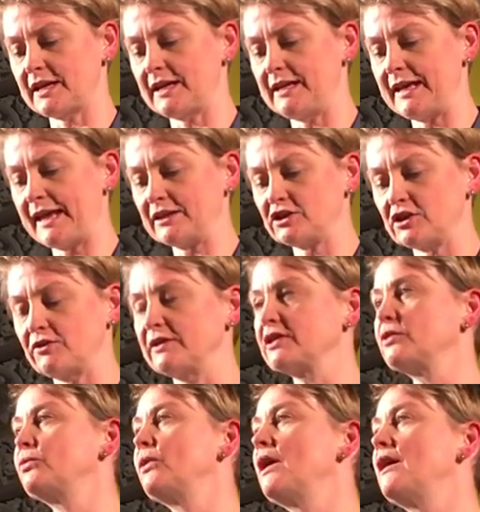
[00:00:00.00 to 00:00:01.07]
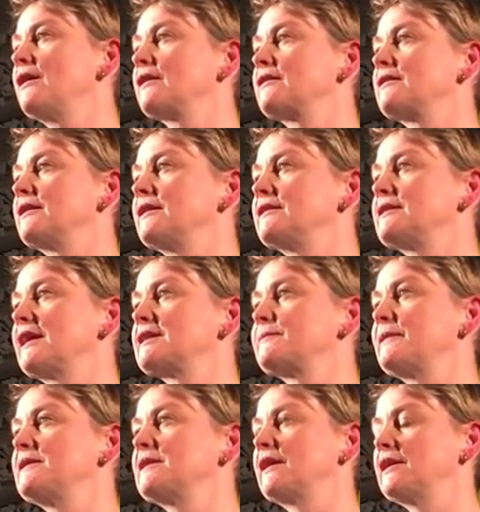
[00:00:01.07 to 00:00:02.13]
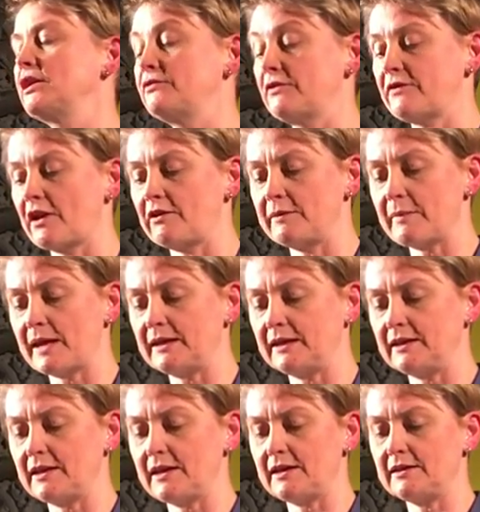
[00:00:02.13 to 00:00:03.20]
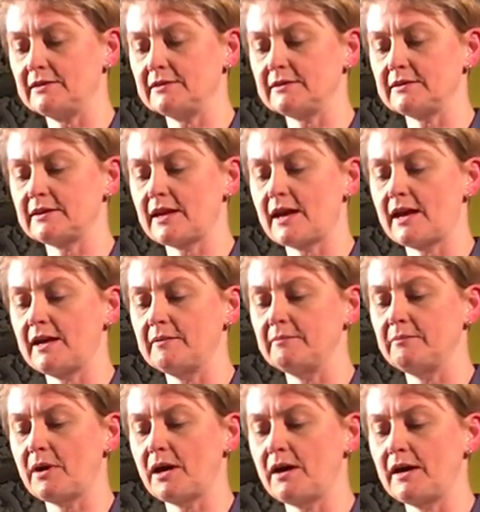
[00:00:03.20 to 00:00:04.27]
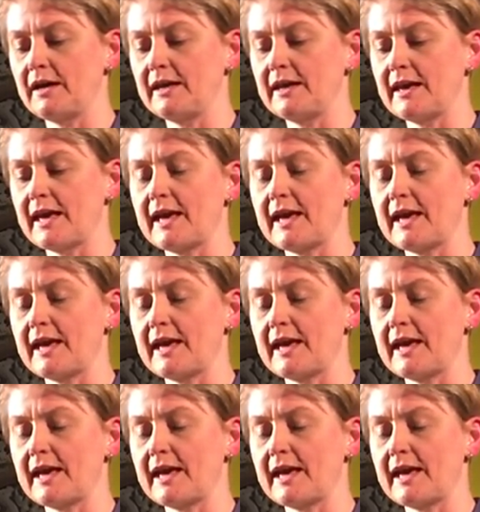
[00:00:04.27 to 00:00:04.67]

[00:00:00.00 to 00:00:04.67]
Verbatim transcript: uh, lecture and the work that has been done over very many years um, by